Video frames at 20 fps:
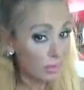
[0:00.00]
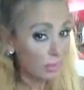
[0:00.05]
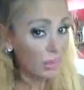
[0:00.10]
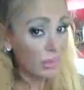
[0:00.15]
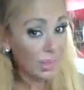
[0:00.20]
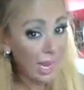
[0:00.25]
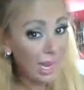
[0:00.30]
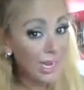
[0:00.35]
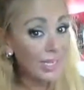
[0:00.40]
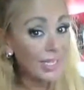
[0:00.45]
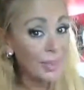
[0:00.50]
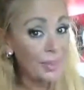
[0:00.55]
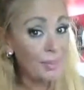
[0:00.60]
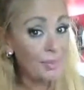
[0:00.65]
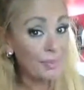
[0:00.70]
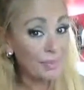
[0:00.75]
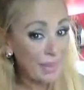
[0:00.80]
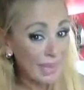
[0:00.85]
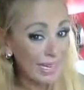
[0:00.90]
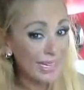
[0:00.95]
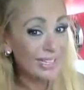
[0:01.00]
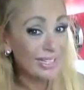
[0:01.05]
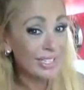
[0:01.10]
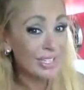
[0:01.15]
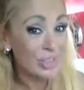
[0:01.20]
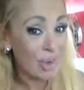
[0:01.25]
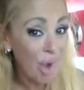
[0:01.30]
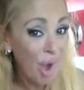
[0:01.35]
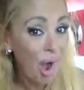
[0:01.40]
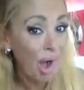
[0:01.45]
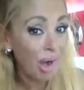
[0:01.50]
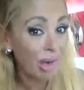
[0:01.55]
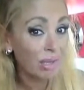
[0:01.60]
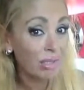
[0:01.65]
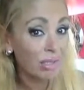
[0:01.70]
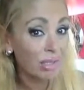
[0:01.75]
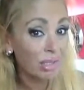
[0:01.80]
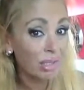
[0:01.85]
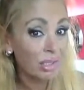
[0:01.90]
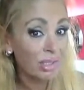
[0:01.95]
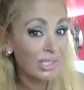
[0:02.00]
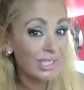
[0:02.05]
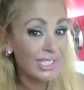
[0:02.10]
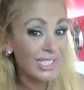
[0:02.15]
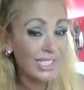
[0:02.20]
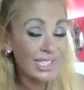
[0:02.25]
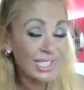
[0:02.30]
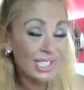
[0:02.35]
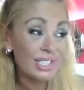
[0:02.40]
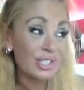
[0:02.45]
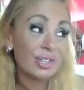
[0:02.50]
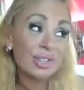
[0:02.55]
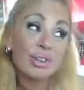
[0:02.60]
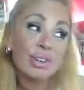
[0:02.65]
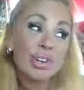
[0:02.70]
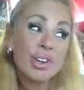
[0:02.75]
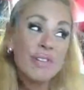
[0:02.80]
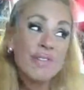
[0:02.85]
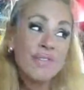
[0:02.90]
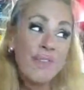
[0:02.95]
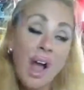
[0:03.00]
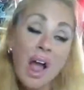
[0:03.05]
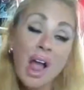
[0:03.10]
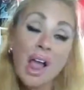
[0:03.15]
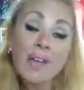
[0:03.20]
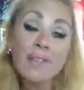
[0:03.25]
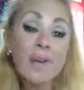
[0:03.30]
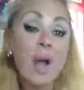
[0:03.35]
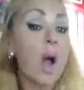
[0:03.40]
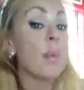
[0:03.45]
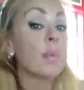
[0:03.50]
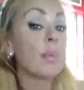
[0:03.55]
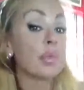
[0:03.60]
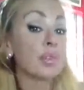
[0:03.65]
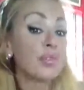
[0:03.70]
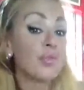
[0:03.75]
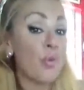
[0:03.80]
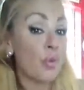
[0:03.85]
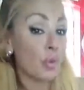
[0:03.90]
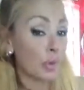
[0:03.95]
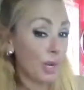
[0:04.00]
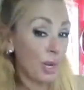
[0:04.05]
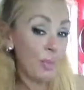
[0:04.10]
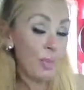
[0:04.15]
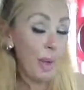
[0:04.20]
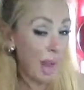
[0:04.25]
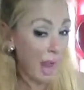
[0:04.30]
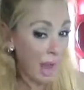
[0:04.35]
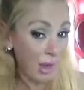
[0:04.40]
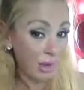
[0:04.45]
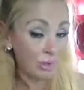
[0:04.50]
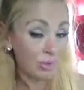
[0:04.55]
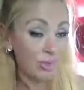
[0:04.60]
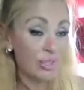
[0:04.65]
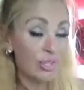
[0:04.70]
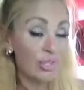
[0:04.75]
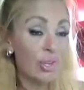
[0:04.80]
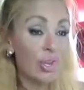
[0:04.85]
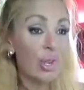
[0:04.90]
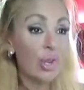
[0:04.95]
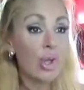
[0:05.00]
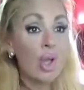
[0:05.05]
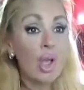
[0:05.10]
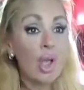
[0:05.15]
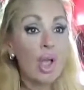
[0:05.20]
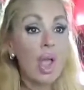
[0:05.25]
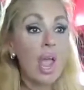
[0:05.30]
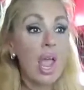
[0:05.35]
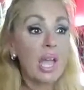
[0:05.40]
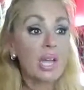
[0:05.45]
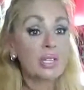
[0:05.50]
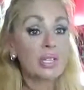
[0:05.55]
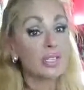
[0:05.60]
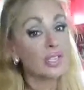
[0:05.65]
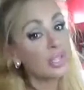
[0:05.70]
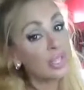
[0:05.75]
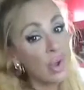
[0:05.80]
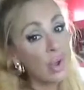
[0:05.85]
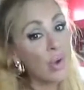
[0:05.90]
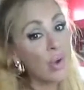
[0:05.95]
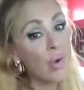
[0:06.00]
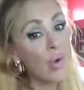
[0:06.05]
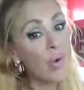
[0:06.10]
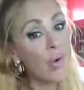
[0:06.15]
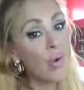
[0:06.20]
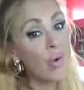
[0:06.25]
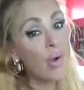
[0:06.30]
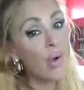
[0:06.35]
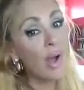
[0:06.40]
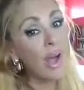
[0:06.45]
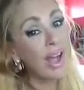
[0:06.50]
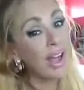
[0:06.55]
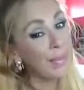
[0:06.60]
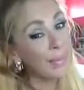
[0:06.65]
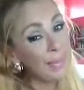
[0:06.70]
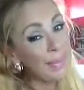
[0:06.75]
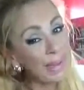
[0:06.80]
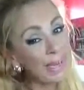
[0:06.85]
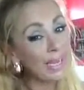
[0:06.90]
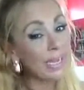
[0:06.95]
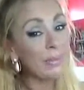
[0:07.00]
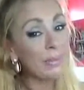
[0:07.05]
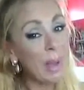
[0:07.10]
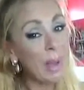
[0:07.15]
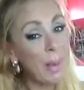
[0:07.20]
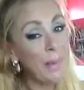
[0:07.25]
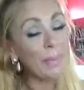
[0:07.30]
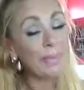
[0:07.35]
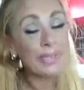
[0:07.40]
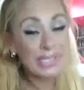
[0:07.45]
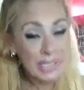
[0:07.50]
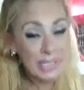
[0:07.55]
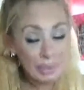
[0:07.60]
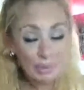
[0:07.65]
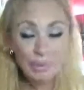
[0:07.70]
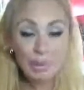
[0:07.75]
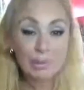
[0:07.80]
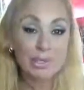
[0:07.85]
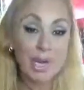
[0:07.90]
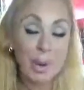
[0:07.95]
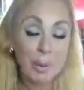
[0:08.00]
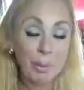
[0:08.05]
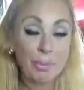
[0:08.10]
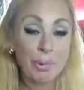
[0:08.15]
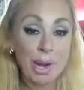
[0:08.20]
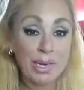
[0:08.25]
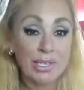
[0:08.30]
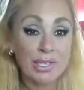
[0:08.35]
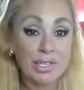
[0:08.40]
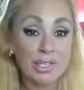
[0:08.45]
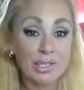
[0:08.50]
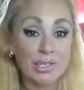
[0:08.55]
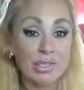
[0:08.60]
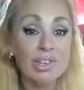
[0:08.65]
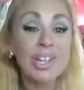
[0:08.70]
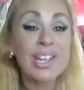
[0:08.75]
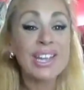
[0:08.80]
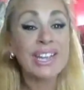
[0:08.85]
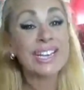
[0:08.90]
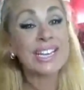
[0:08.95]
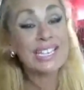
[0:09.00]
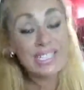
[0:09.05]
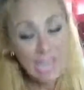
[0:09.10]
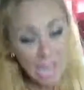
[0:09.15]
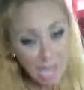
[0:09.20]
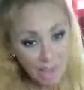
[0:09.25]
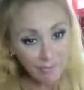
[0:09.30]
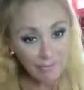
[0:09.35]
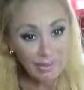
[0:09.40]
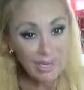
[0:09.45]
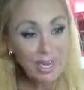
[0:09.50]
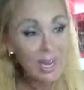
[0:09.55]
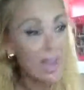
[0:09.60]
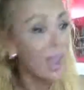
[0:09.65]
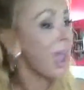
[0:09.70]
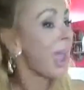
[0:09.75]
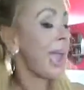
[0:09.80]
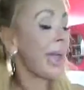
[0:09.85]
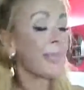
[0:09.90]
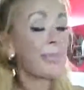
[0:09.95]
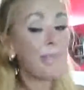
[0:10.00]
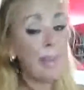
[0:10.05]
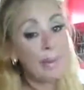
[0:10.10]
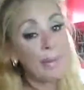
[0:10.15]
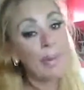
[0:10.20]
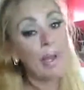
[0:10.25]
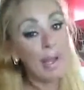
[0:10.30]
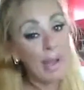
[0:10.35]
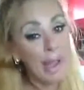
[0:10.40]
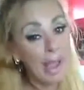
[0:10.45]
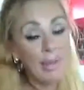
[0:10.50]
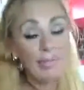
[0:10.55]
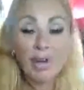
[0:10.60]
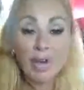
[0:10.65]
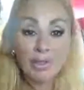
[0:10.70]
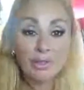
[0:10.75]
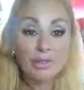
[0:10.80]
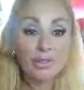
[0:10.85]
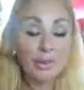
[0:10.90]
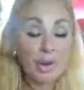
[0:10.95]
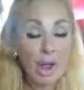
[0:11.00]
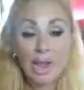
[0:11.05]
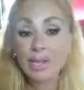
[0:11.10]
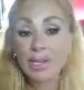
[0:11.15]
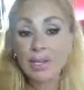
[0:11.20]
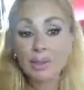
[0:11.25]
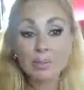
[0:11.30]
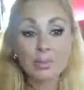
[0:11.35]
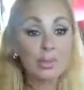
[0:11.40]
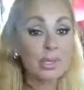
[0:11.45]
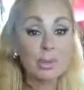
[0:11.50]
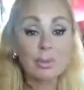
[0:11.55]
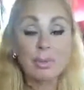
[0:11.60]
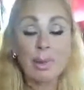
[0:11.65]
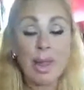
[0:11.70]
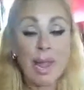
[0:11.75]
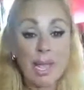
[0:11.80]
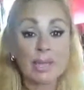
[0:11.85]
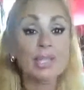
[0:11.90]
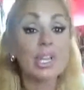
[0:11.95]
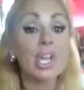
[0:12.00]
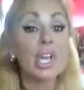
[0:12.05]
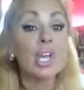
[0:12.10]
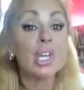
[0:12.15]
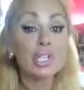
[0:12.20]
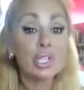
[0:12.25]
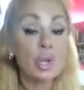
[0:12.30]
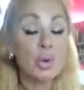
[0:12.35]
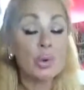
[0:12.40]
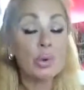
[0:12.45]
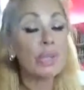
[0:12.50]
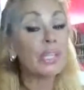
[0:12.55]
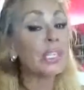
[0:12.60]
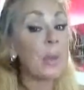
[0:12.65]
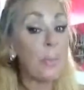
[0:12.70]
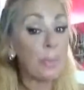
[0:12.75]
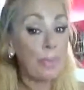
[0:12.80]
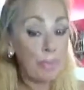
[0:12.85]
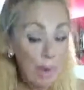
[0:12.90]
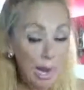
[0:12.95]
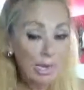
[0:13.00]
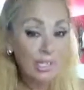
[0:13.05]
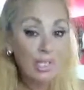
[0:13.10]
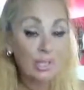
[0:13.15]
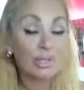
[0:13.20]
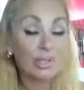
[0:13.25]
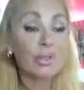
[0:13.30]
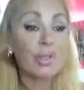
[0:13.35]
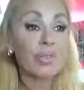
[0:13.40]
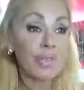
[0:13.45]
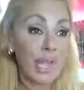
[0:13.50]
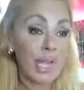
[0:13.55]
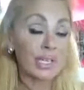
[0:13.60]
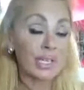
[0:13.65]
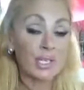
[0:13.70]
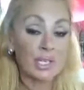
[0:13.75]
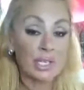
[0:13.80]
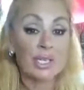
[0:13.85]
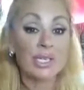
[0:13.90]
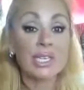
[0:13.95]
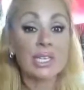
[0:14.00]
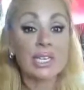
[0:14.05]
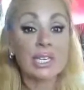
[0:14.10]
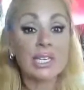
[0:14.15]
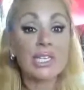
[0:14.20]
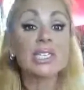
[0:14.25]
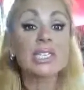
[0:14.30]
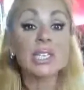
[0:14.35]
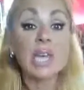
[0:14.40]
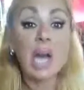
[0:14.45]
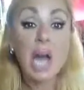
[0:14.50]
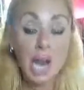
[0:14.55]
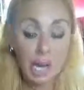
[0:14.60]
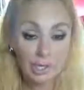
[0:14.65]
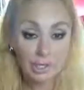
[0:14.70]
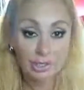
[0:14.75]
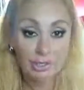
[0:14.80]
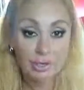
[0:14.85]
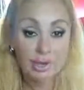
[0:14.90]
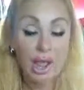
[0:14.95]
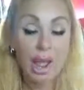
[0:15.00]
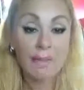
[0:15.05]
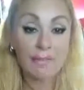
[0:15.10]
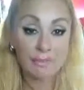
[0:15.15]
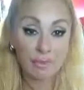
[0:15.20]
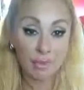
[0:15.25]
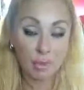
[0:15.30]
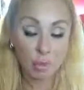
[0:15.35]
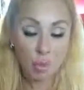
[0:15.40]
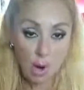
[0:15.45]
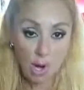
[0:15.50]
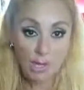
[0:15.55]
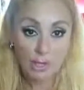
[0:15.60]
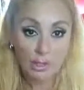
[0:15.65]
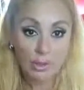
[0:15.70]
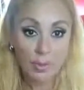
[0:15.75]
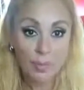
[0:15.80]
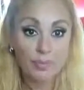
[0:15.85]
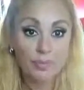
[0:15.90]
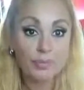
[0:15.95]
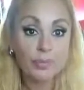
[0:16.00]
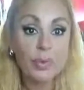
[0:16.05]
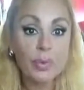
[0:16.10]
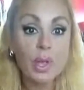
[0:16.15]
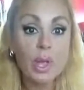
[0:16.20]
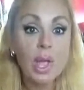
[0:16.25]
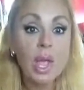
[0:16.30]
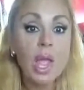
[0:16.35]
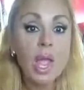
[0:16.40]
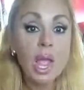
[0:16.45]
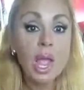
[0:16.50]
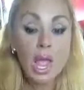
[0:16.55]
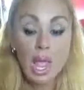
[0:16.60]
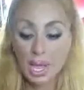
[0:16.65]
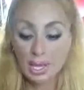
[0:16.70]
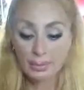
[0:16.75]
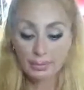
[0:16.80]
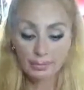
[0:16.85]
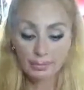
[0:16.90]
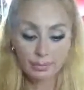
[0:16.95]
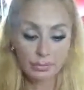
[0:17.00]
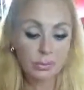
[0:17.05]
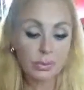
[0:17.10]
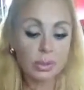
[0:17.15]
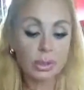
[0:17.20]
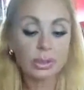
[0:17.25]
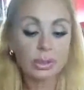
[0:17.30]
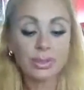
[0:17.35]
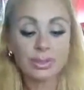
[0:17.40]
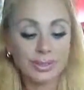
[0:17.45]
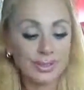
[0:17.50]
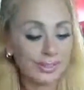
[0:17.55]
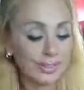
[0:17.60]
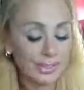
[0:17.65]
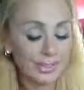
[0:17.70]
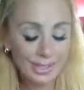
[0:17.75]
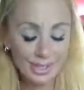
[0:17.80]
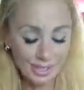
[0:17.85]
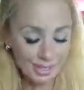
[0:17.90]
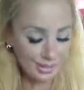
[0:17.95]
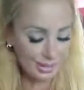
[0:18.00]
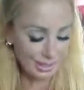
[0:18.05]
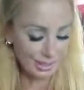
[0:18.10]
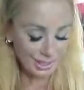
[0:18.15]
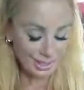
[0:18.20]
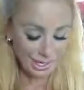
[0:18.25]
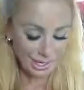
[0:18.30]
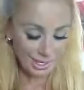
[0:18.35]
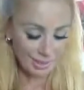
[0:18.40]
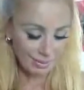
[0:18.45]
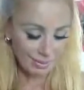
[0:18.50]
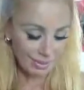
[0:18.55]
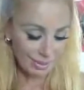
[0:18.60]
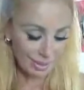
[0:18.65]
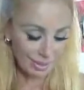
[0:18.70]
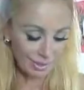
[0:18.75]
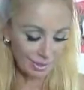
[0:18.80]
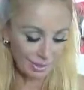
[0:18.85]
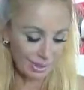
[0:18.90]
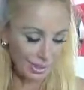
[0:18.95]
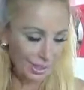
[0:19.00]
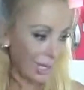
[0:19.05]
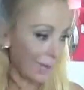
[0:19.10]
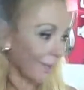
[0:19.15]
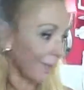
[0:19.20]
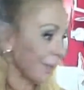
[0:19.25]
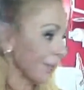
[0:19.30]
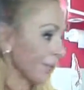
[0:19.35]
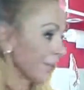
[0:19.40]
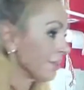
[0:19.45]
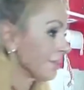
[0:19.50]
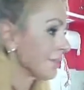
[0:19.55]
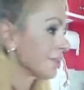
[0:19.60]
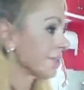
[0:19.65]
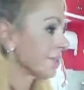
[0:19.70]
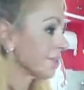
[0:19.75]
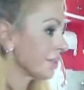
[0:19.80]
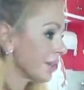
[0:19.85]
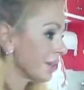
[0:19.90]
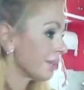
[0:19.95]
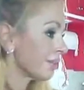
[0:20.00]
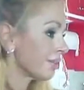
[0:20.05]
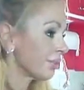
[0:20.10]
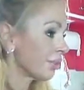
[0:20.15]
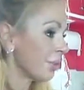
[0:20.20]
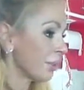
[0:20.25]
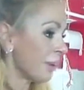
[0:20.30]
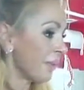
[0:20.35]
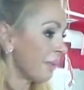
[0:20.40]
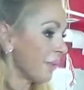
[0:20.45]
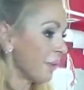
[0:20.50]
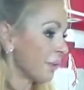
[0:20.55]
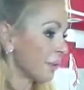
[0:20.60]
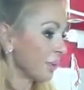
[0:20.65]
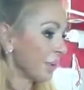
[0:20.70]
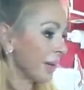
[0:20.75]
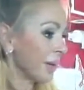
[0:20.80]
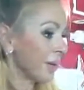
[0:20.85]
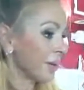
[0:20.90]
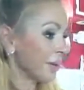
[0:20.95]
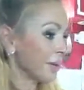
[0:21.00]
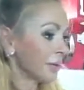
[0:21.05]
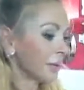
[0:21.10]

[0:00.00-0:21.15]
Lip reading: Clyde's a big dog. He's 35, almost 40 pounds. And so picking him up is sometimes not practical. He's heavy, and maybe I have other items in my hand. So it's practical in that sense. He gets tired after a while. And all the time here. Throw my phone away.